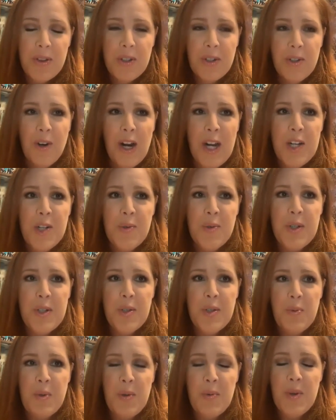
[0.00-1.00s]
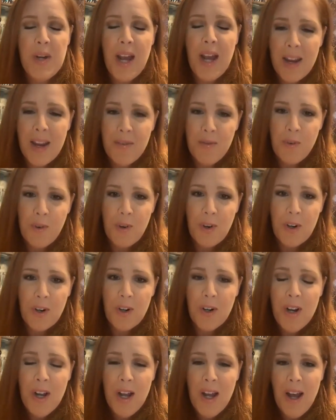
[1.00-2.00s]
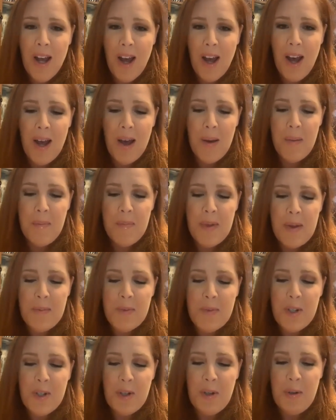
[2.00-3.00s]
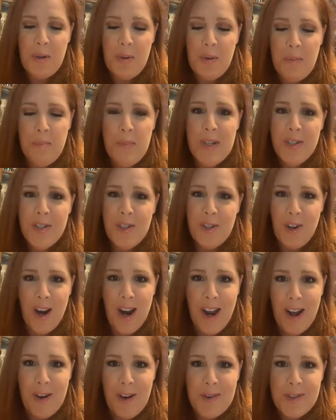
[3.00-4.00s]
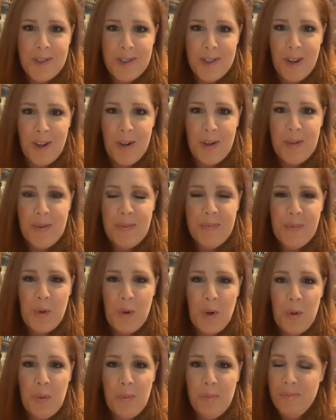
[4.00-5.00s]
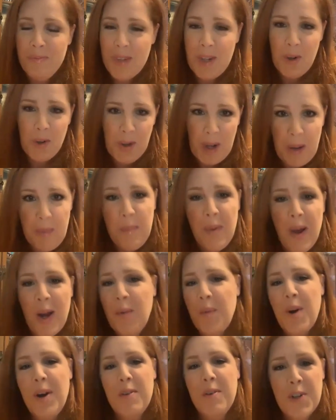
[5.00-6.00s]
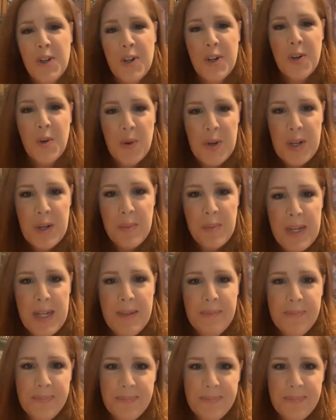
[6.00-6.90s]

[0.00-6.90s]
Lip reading: the graduates. We would hate for them to miss your house. So, or, you know, come by wherever you're going to be.